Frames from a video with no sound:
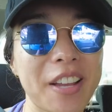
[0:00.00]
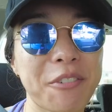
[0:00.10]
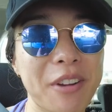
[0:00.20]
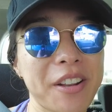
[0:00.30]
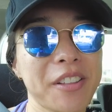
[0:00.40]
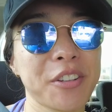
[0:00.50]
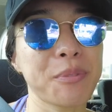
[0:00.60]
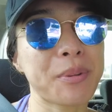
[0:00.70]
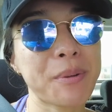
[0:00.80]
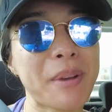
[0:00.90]
I read a little
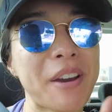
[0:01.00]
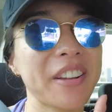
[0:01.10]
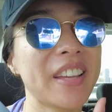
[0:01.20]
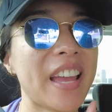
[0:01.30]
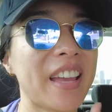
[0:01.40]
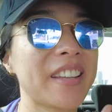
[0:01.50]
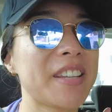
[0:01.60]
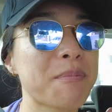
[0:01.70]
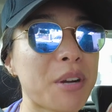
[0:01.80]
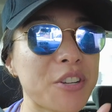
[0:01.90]
bit about it and
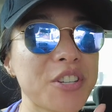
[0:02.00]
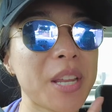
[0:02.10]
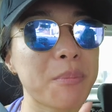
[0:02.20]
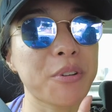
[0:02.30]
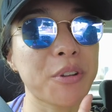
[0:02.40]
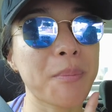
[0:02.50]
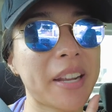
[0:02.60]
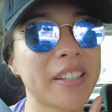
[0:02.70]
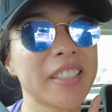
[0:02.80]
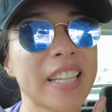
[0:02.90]
in March and April,
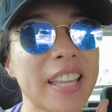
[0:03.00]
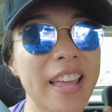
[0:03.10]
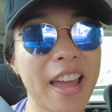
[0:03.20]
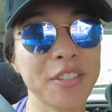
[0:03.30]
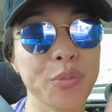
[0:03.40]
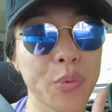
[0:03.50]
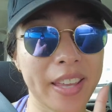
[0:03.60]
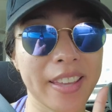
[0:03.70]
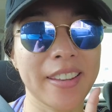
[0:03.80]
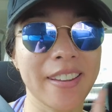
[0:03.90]
apparently that is
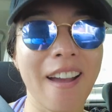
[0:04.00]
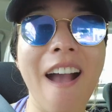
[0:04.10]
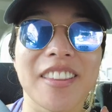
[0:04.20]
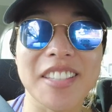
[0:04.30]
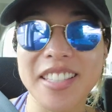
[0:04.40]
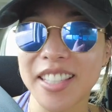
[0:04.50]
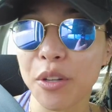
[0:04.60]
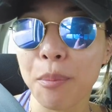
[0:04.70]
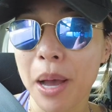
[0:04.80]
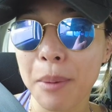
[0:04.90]
when the
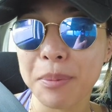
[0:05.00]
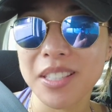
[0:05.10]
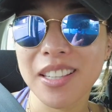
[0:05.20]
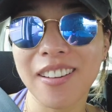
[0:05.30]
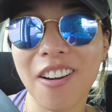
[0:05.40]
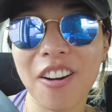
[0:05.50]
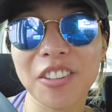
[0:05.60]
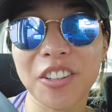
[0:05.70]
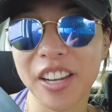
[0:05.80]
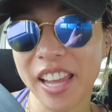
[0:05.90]
seal pups are
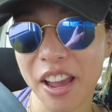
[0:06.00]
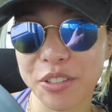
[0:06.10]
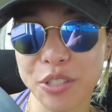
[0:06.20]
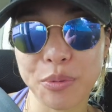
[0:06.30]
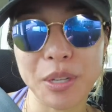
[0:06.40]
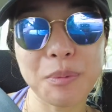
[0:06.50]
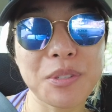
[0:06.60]
learning how to swim.